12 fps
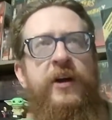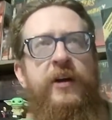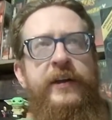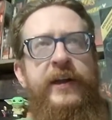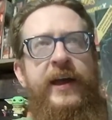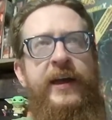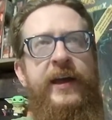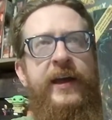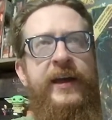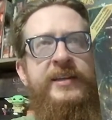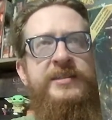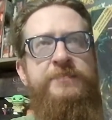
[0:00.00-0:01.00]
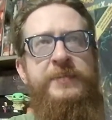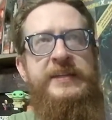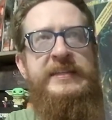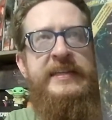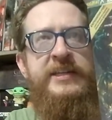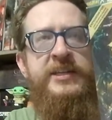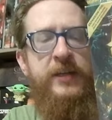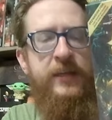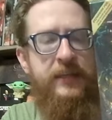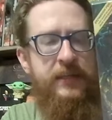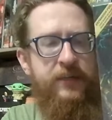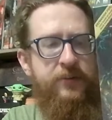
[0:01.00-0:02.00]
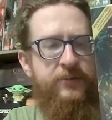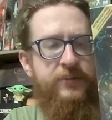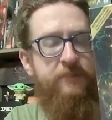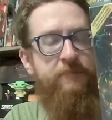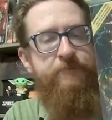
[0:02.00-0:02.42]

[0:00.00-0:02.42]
Arnak Expedition Leaders.